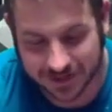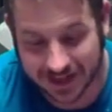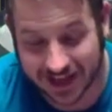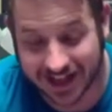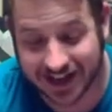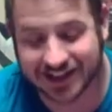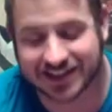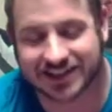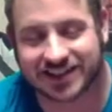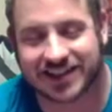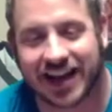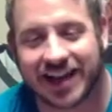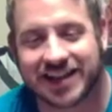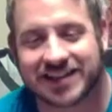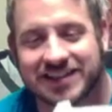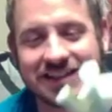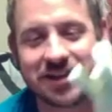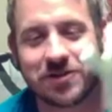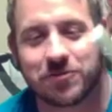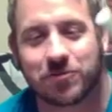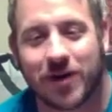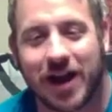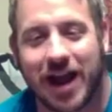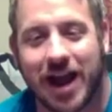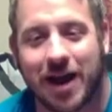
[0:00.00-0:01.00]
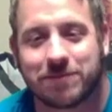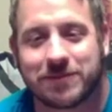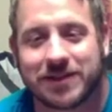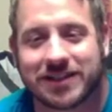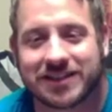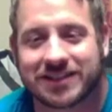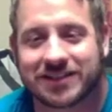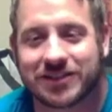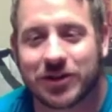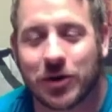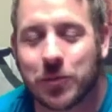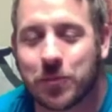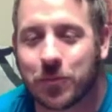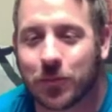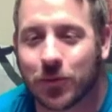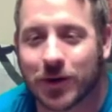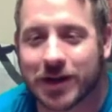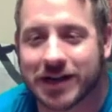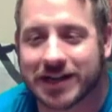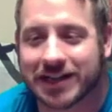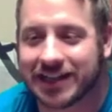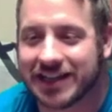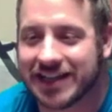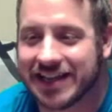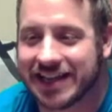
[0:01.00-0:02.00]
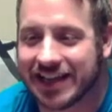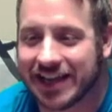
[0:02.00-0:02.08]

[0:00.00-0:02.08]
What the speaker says: And it's nicely wrapped. It's so prettily